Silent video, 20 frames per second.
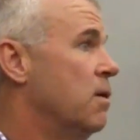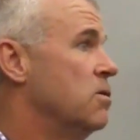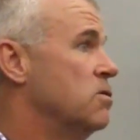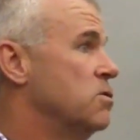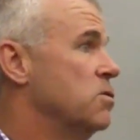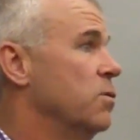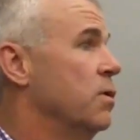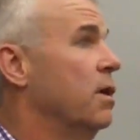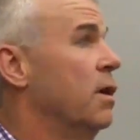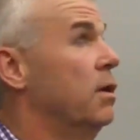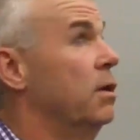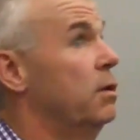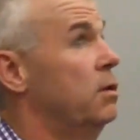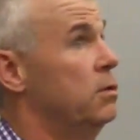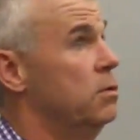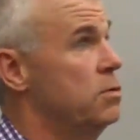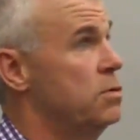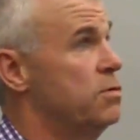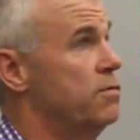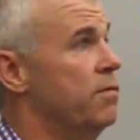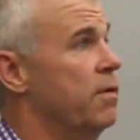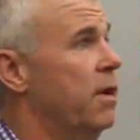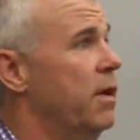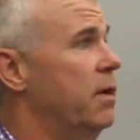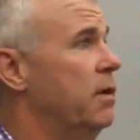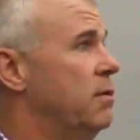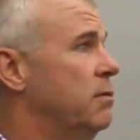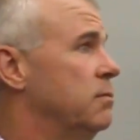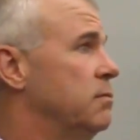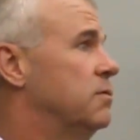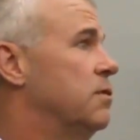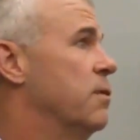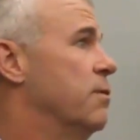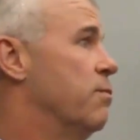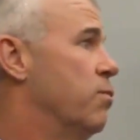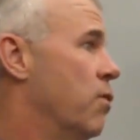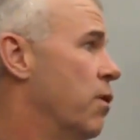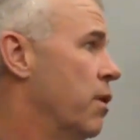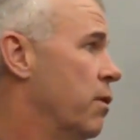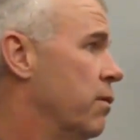So we got in a huge fight to the
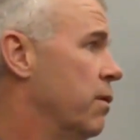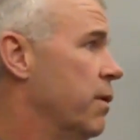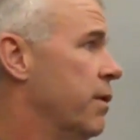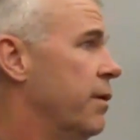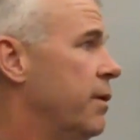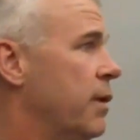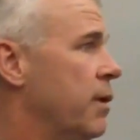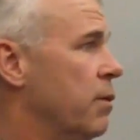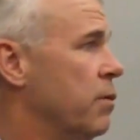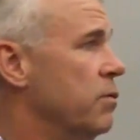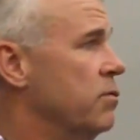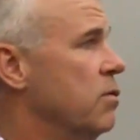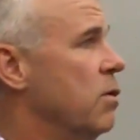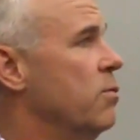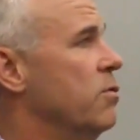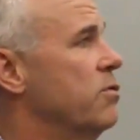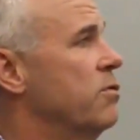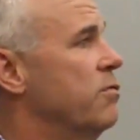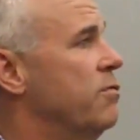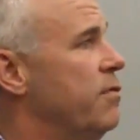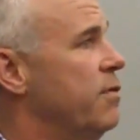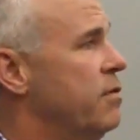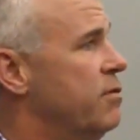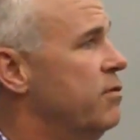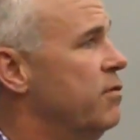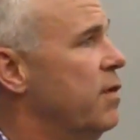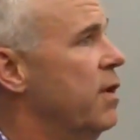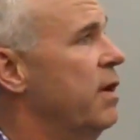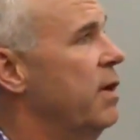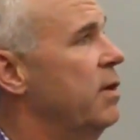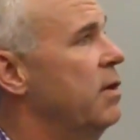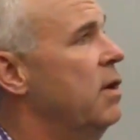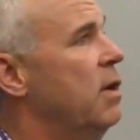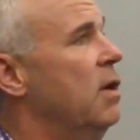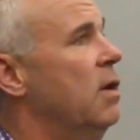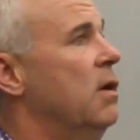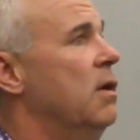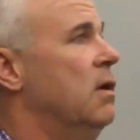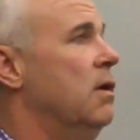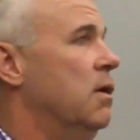point where, you know, it was almost a fist fight.
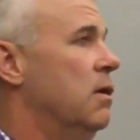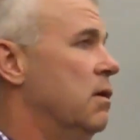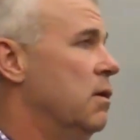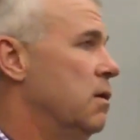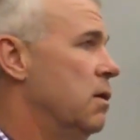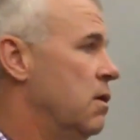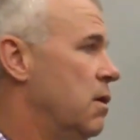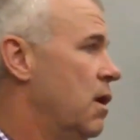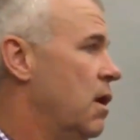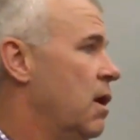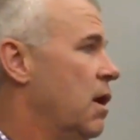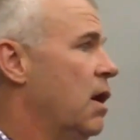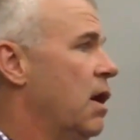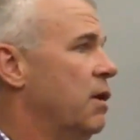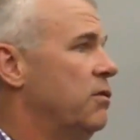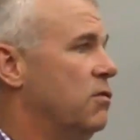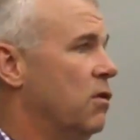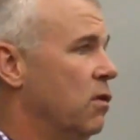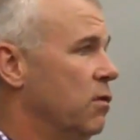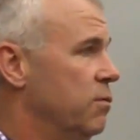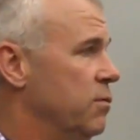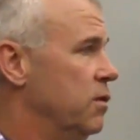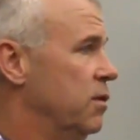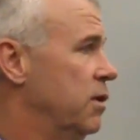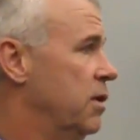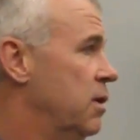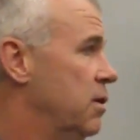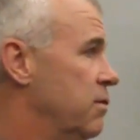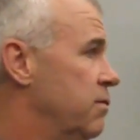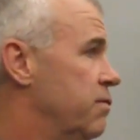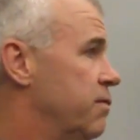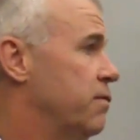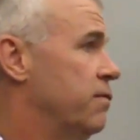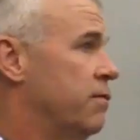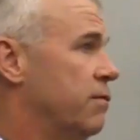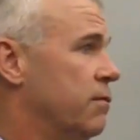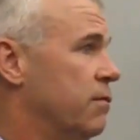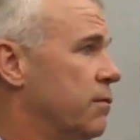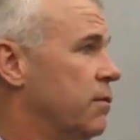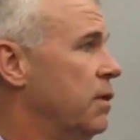I told him to leave,
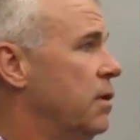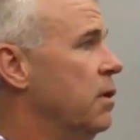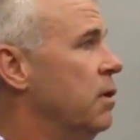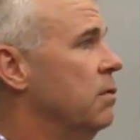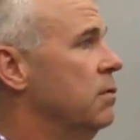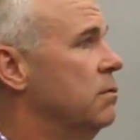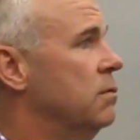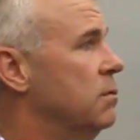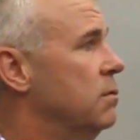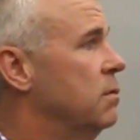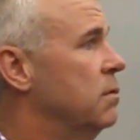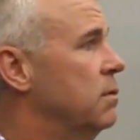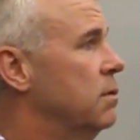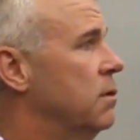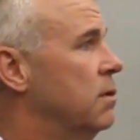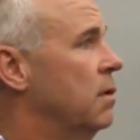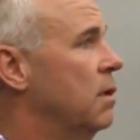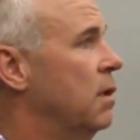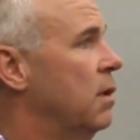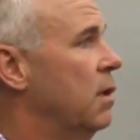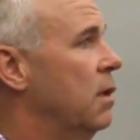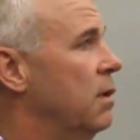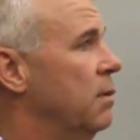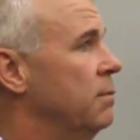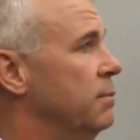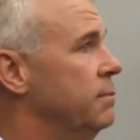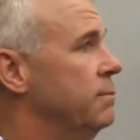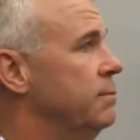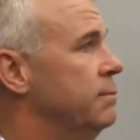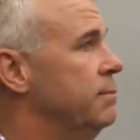you know, um,